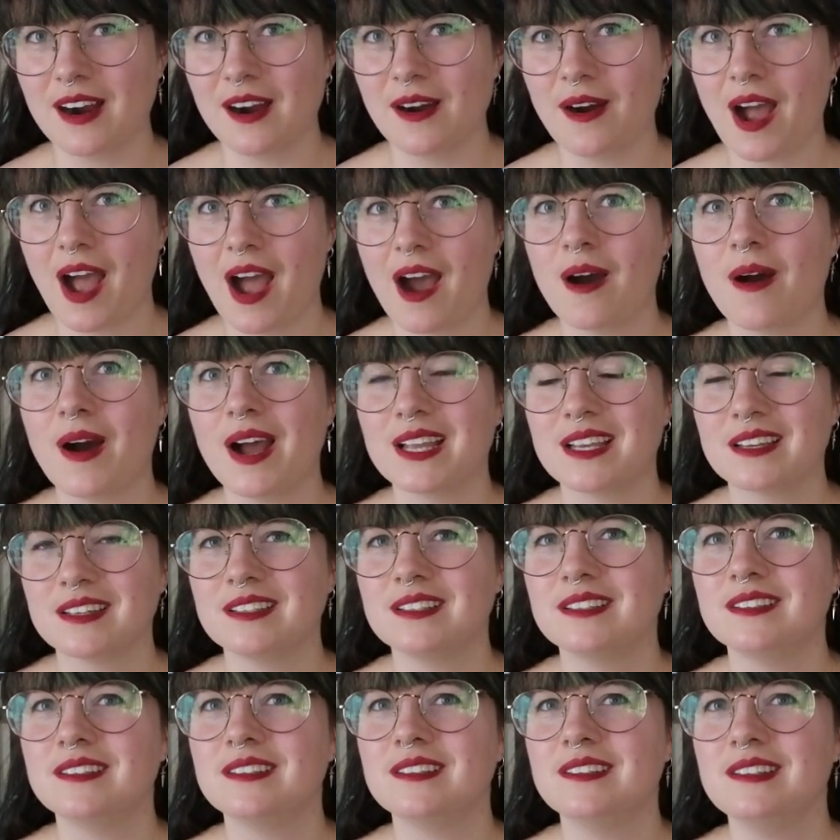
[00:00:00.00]
out how I
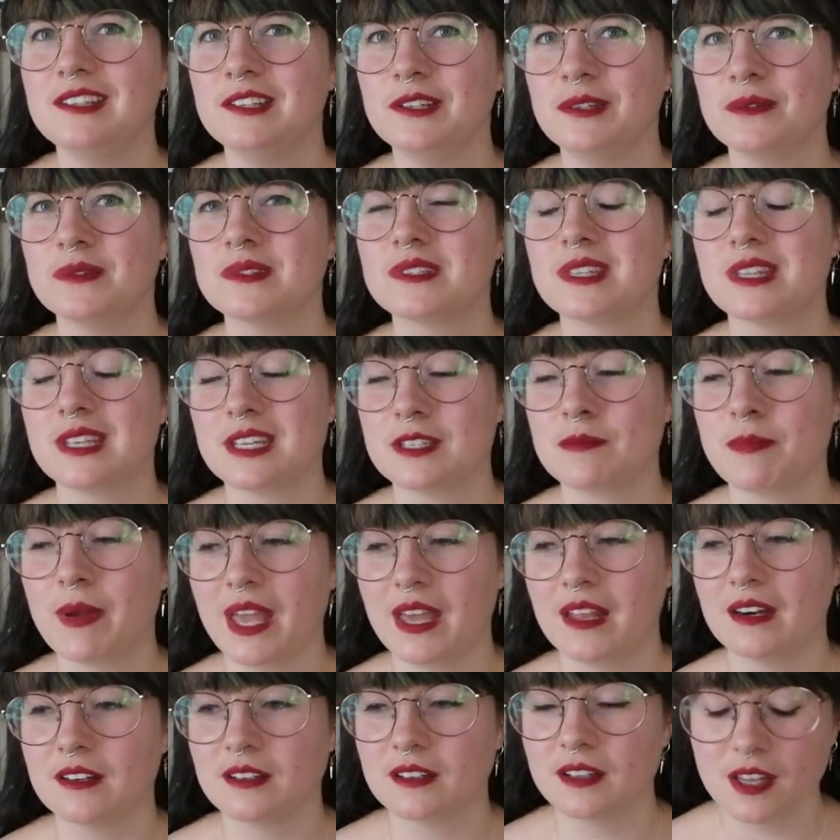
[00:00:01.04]
could use this
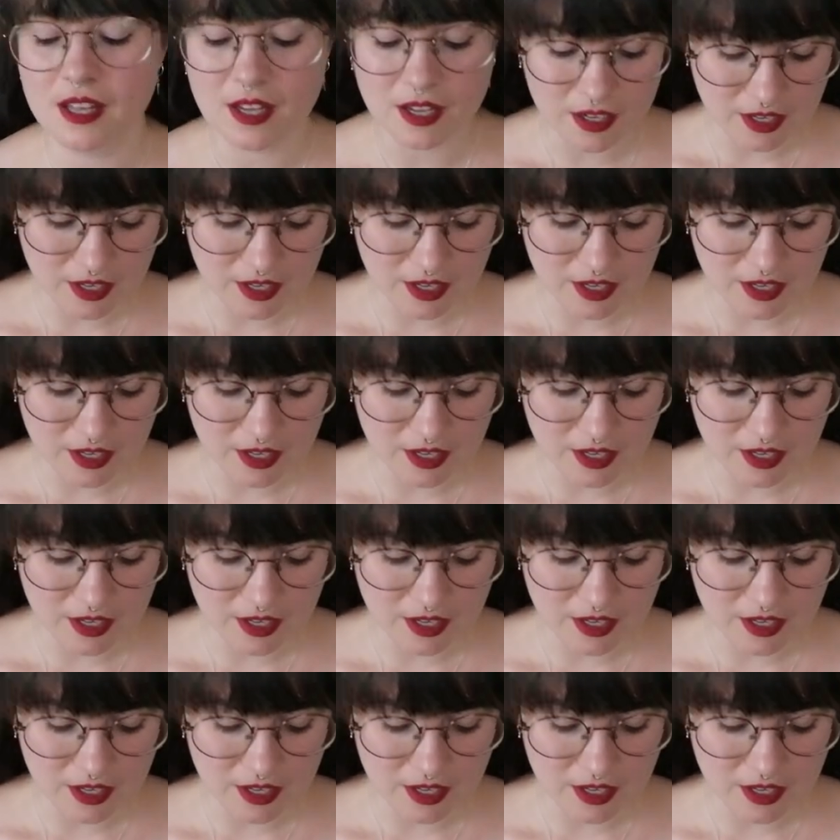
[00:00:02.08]
panel.